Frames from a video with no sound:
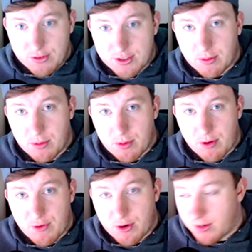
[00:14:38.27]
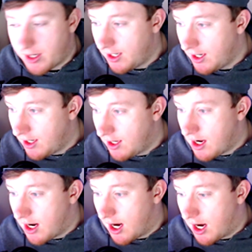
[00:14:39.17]
Tell me to put my phone away?
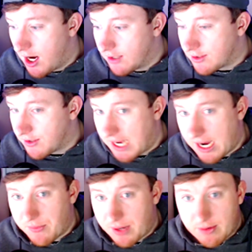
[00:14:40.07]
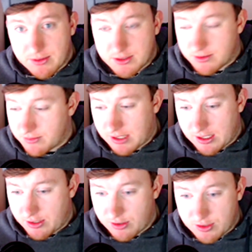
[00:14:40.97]
Uh, so yeah, when I was when
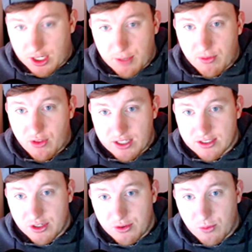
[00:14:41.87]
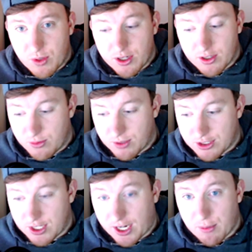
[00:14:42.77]
I there's a couple things that you wanna you wanna
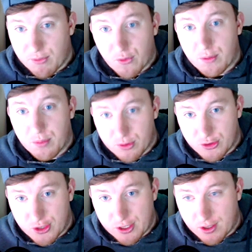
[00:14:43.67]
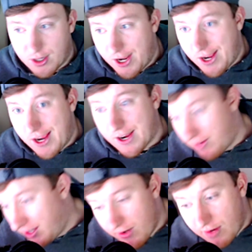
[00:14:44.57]
check out before you pull the trigger. If,
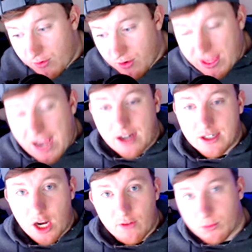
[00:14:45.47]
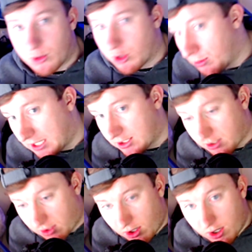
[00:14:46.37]
and even if you're that uncomfortable, go back to
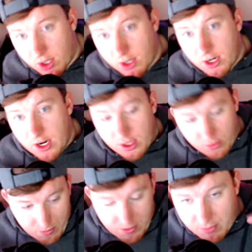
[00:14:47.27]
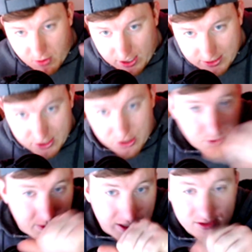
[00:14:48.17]
the car, memorize it, go
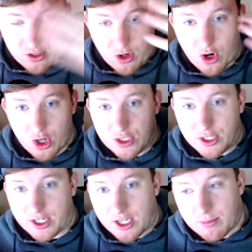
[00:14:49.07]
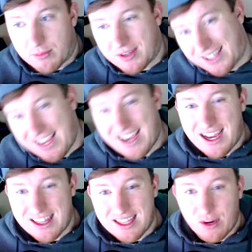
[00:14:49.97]
back to the car, look it up, and be like, yeah,
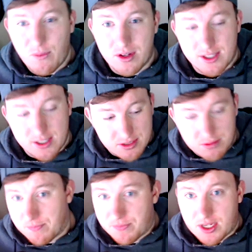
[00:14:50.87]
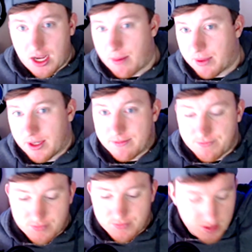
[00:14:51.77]
I think I want this. Cop it.
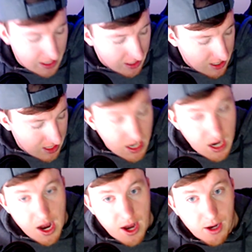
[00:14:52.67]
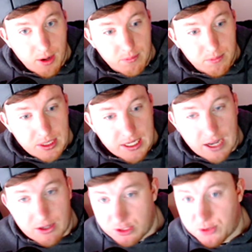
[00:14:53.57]
Okay. Um, but
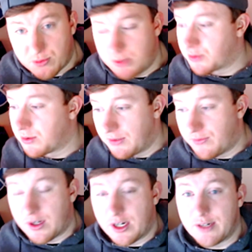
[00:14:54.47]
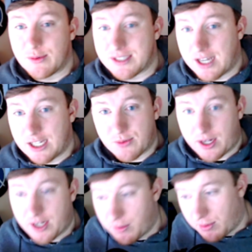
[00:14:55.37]
yeah, this was it was really fun. It was nice
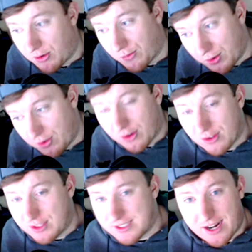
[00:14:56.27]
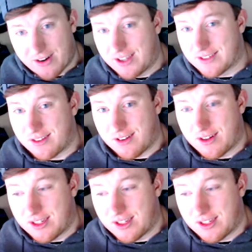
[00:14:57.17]
waking up real early Saturday. It's a long.